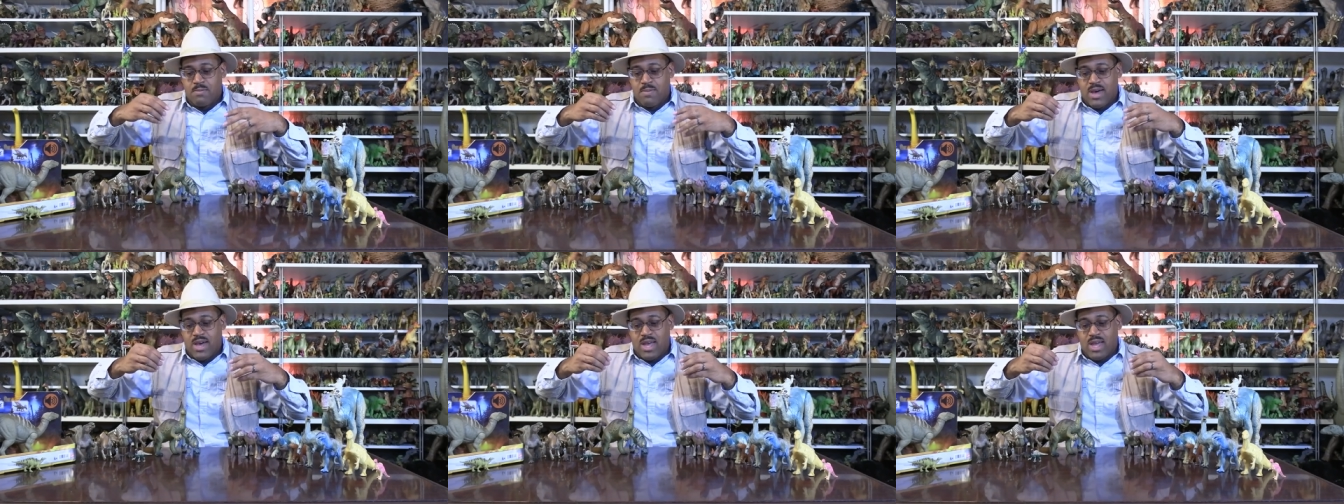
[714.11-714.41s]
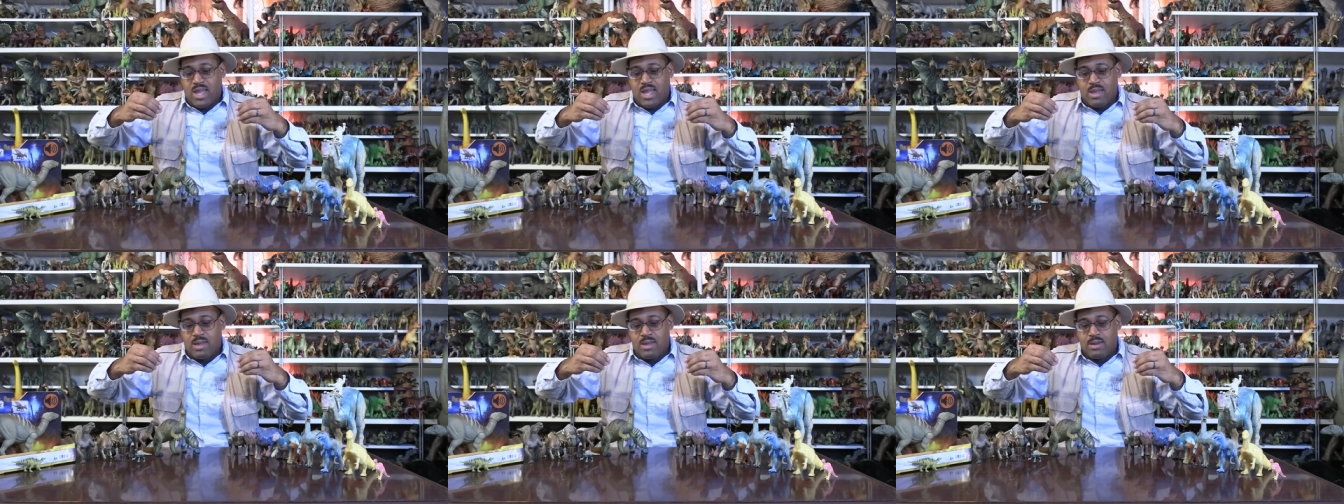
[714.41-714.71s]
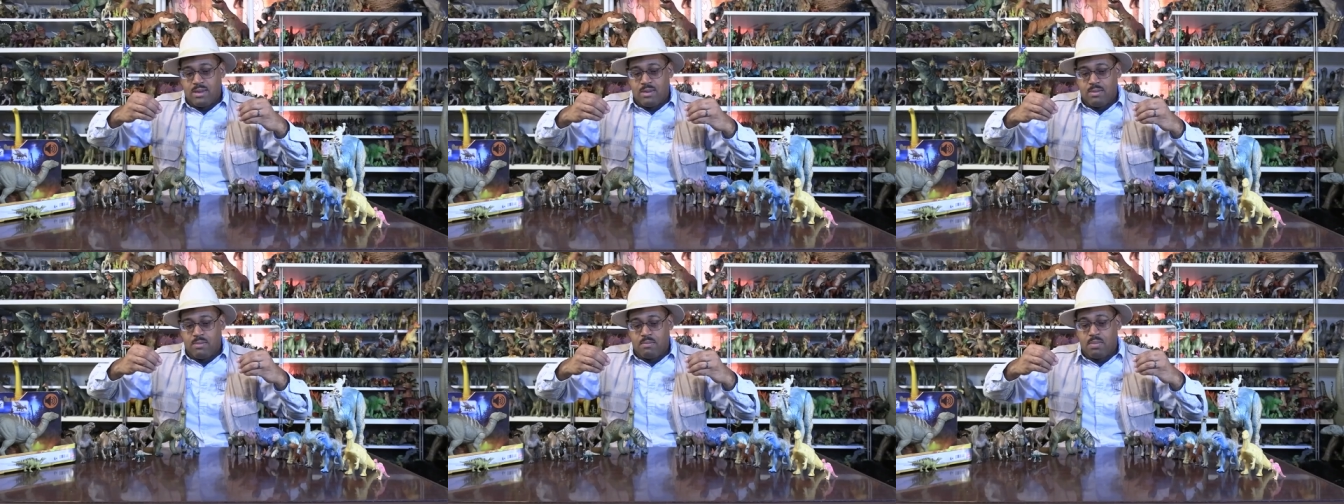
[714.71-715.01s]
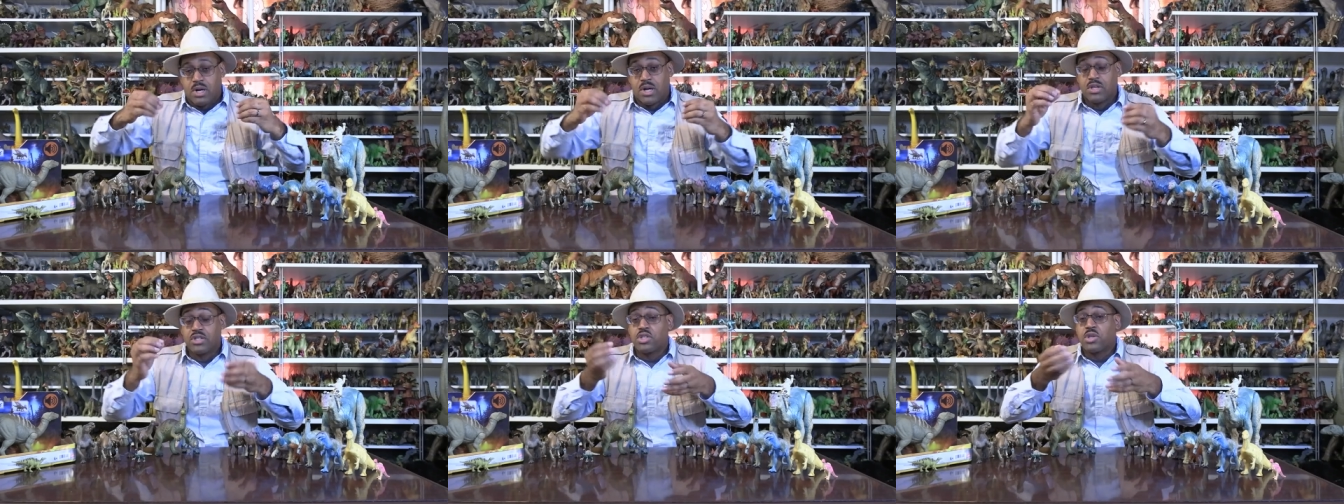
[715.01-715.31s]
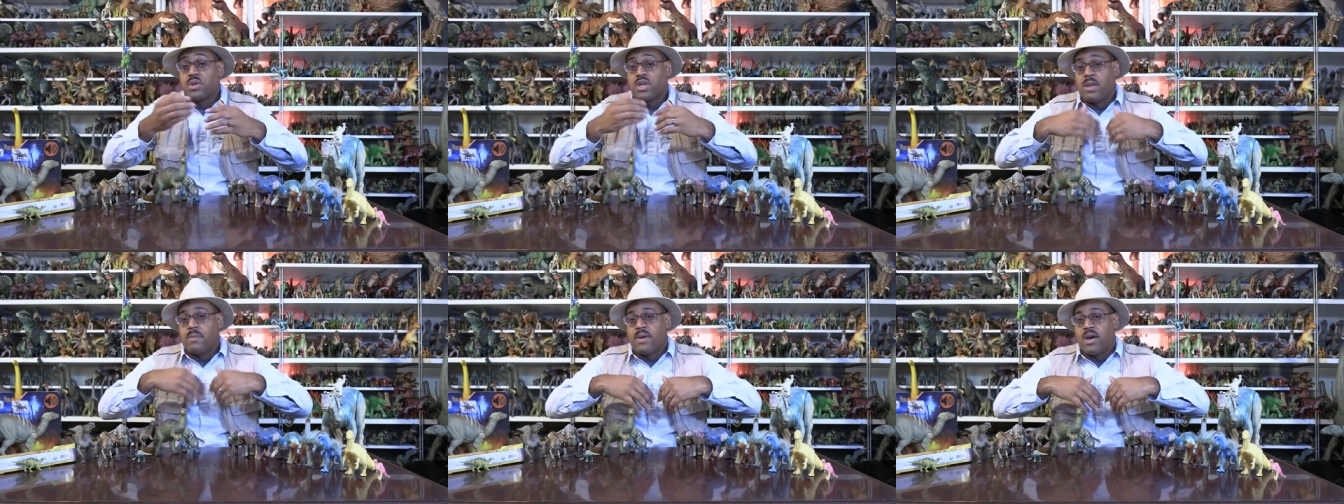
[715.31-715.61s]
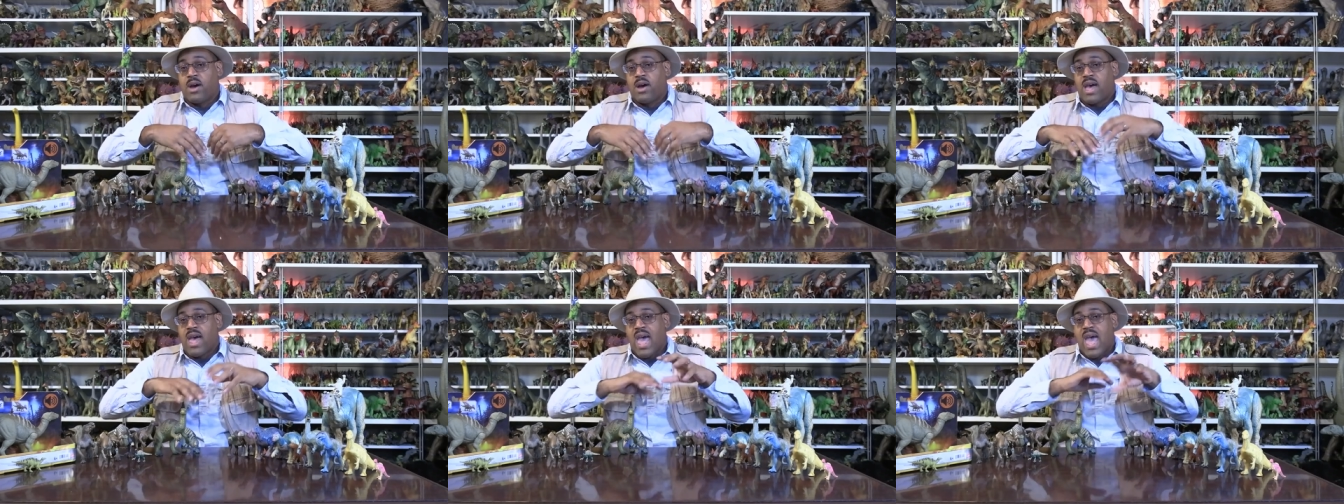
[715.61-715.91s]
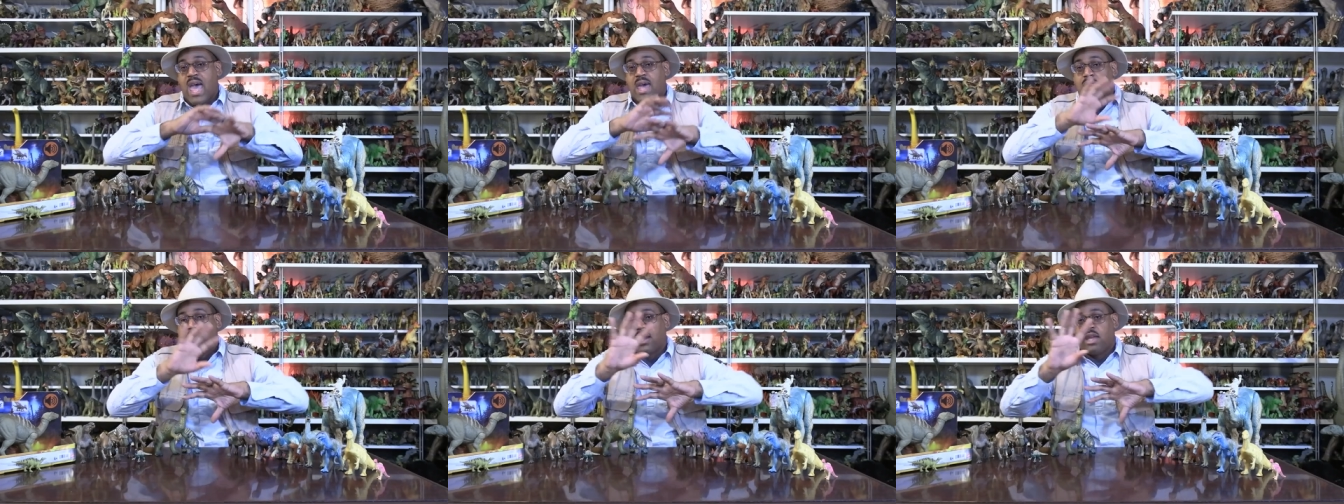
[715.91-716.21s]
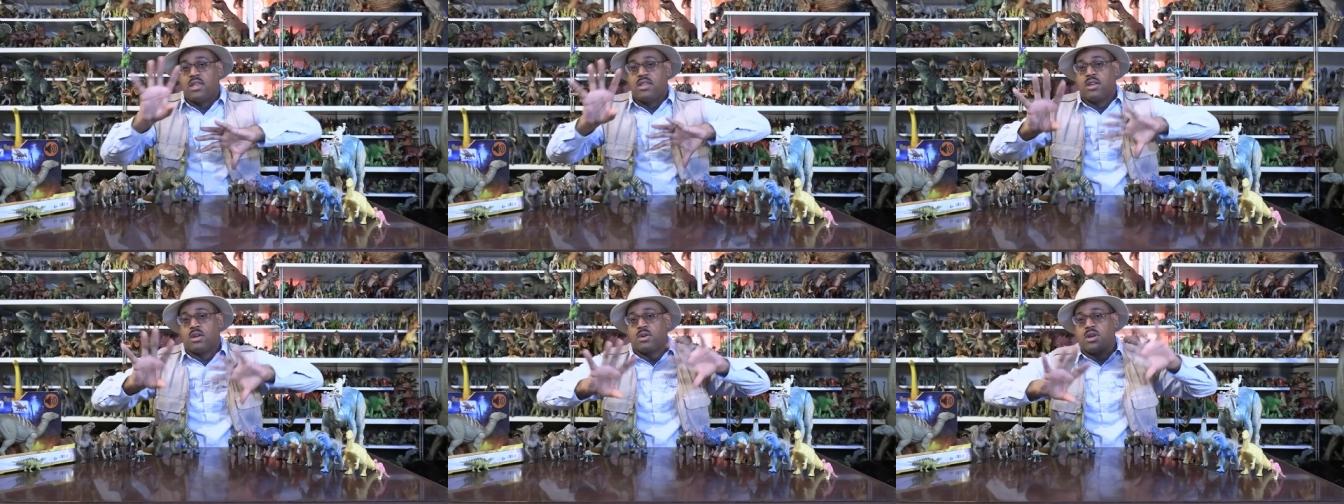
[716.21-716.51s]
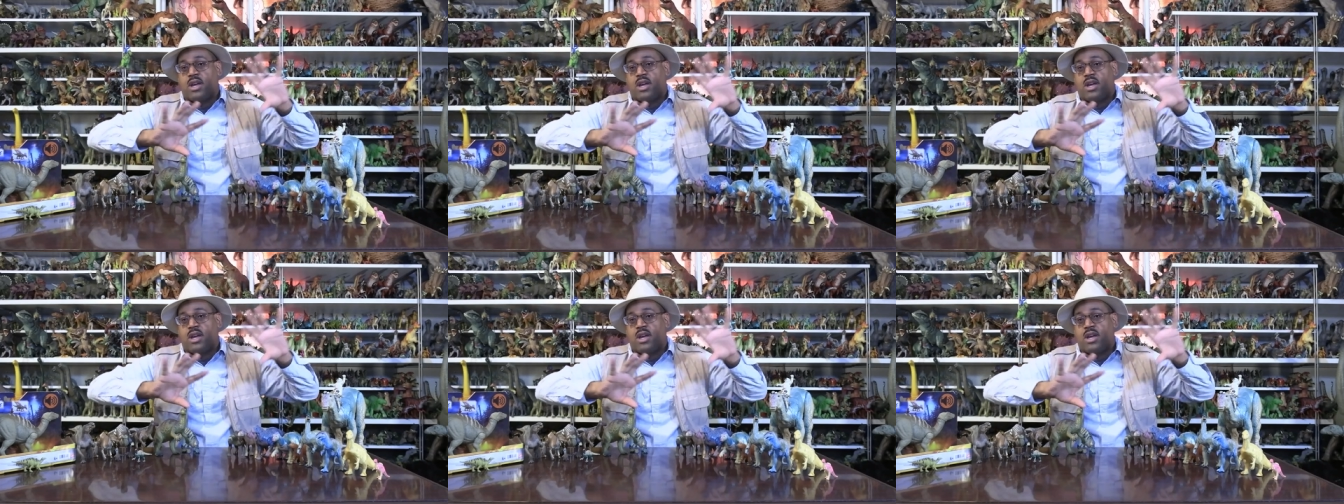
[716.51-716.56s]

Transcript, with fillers: My personal email has a,